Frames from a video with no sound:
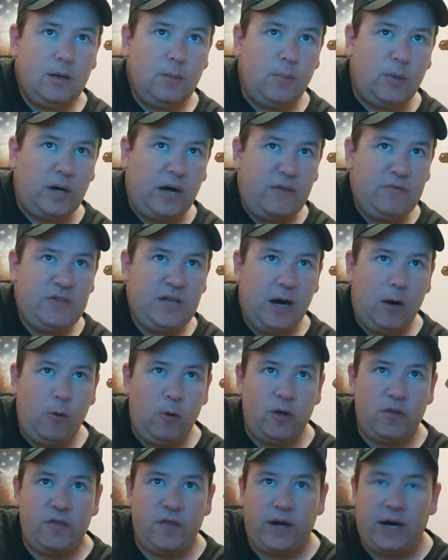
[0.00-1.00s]
But I've dealt
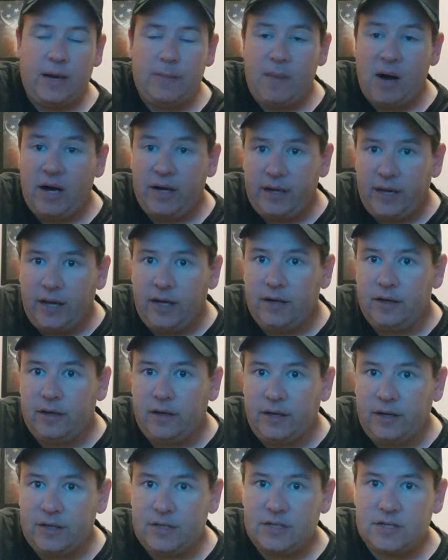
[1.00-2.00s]
with it on my end,
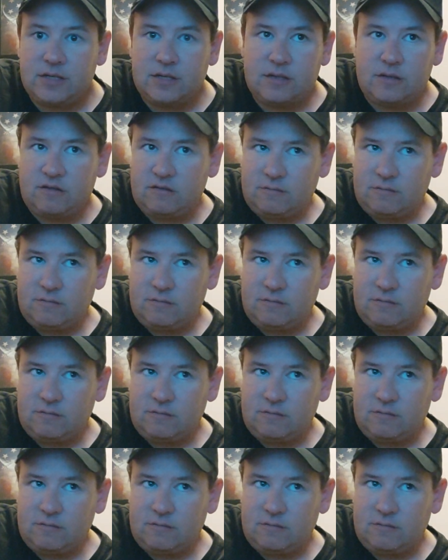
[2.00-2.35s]
and it's